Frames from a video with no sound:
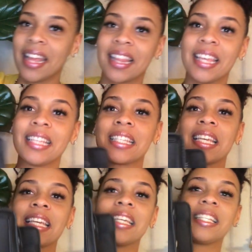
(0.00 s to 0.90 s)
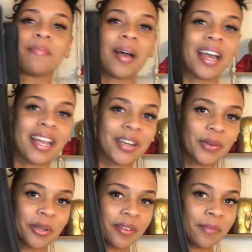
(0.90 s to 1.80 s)
This is my
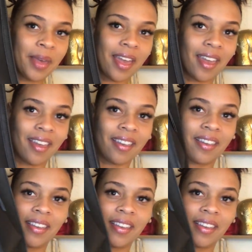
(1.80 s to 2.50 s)
notary bag.